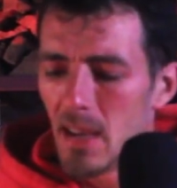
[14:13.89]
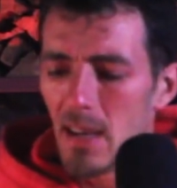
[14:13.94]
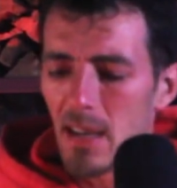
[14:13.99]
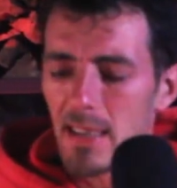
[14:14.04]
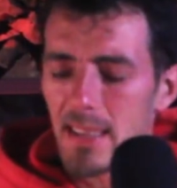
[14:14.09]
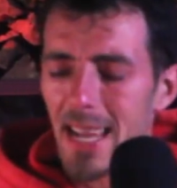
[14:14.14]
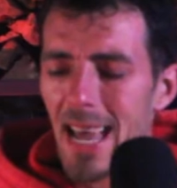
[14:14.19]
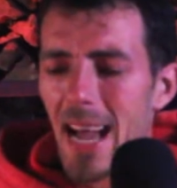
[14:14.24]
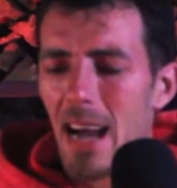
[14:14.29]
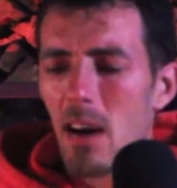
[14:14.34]

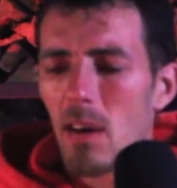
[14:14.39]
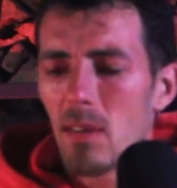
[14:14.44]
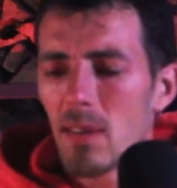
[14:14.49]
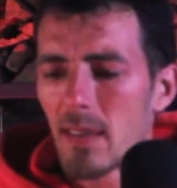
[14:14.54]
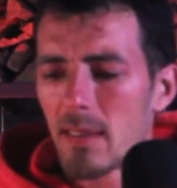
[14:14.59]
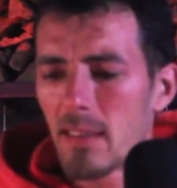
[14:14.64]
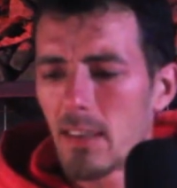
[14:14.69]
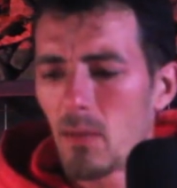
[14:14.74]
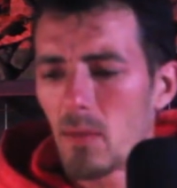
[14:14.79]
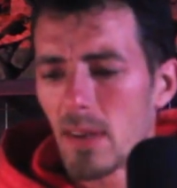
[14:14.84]
Now,
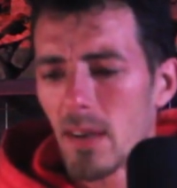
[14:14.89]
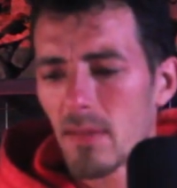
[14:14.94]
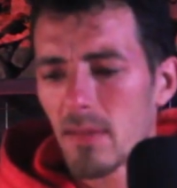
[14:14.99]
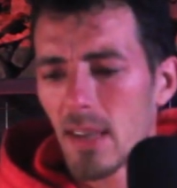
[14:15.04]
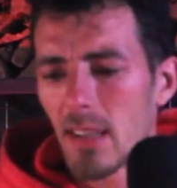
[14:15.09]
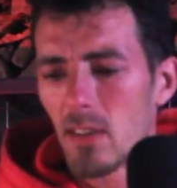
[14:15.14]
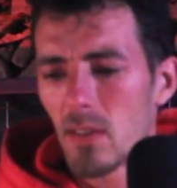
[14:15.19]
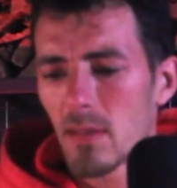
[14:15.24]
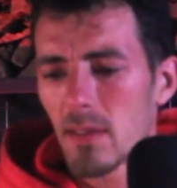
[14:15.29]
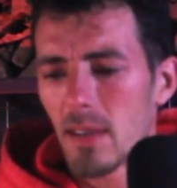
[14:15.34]
let's see what else I
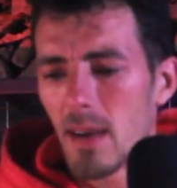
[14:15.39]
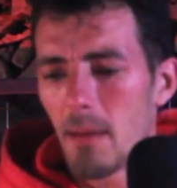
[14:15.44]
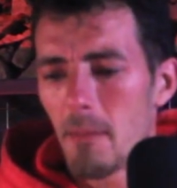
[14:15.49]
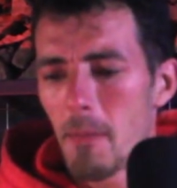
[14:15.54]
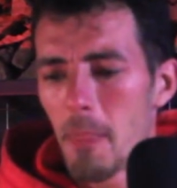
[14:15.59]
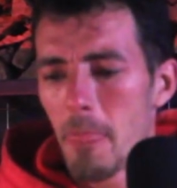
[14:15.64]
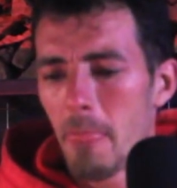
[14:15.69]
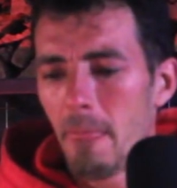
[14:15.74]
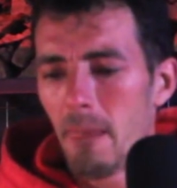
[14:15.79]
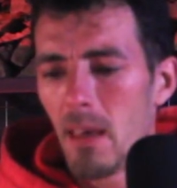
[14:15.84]
looked up.
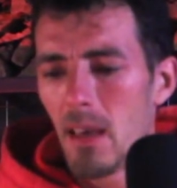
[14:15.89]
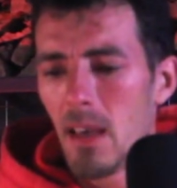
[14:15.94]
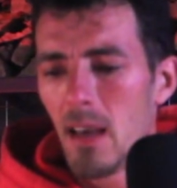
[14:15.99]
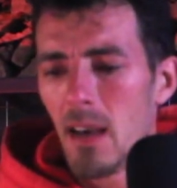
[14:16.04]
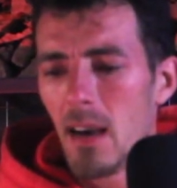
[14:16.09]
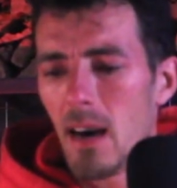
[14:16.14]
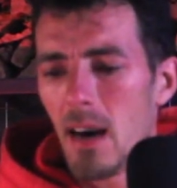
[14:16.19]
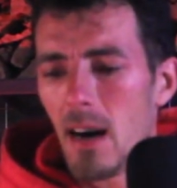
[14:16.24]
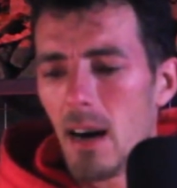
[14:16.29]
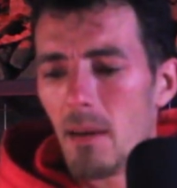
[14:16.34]

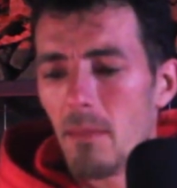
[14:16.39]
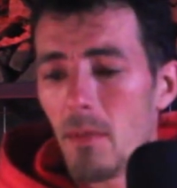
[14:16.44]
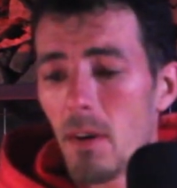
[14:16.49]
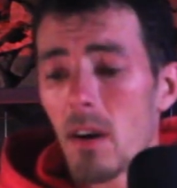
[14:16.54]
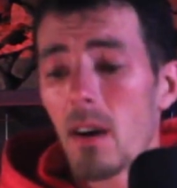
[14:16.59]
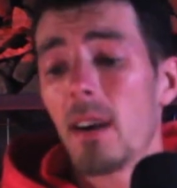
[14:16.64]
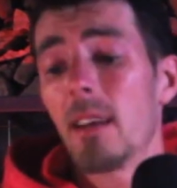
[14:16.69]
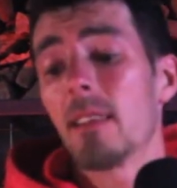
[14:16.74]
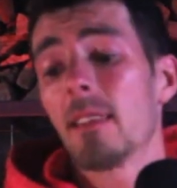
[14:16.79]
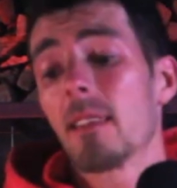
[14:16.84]
All
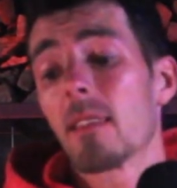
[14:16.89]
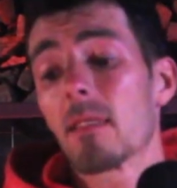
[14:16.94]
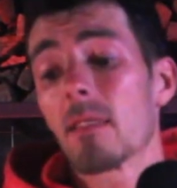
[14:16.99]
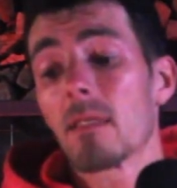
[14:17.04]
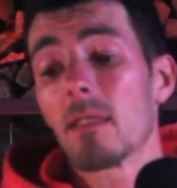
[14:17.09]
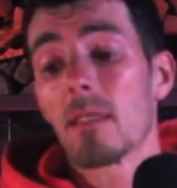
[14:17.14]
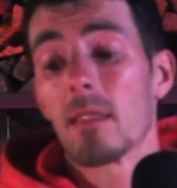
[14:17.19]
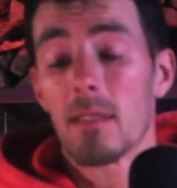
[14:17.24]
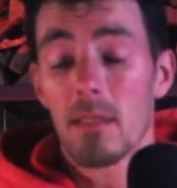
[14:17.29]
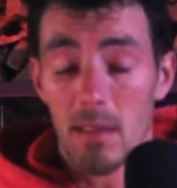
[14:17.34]
right, this
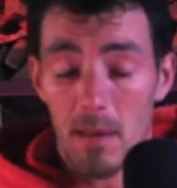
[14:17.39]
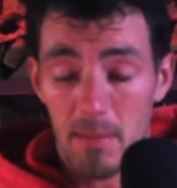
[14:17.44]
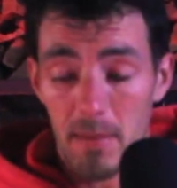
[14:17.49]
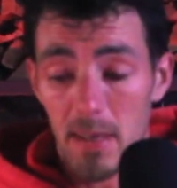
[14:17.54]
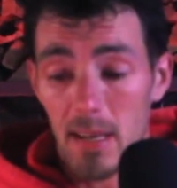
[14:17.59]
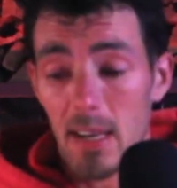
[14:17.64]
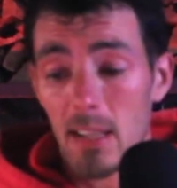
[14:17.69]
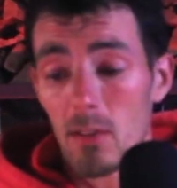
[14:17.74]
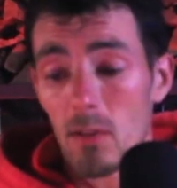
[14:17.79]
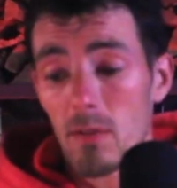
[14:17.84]
is
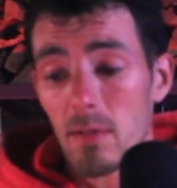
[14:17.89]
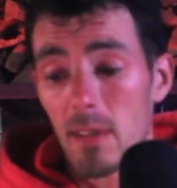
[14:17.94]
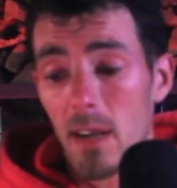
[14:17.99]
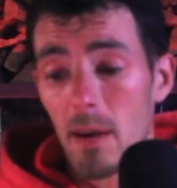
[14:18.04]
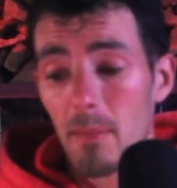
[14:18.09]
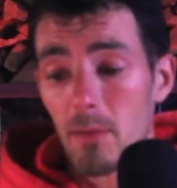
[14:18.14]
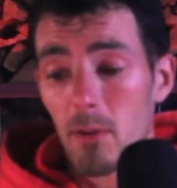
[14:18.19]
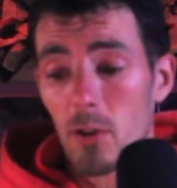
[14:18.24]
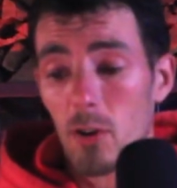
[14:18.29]
something I looked up.